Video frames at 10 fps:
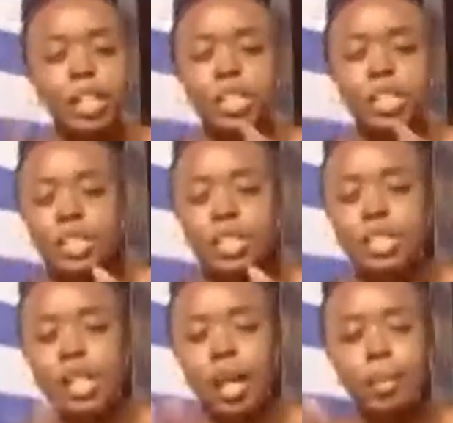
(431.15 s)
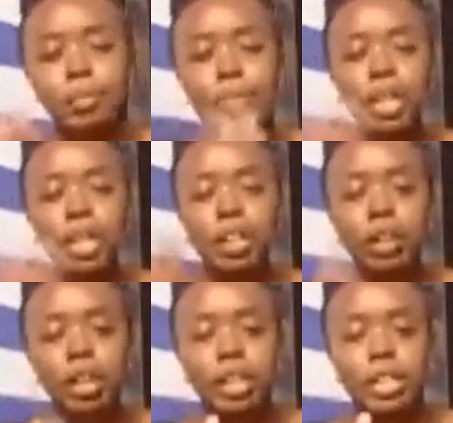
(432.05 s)
6
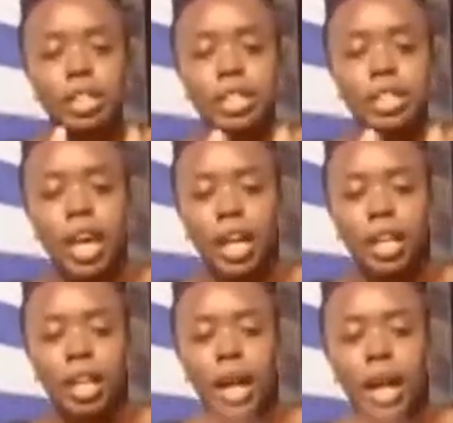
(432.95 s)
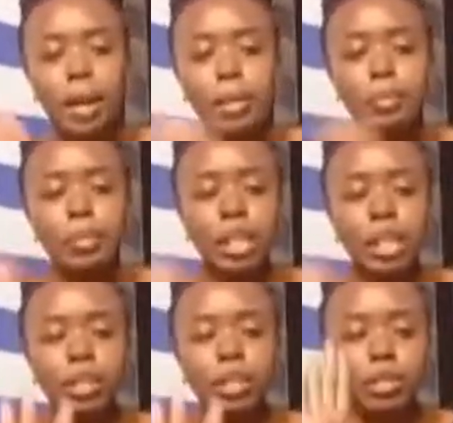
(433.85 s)
billion, 10
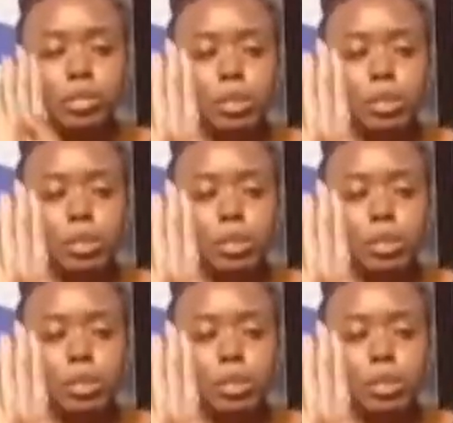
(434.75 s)
billion. You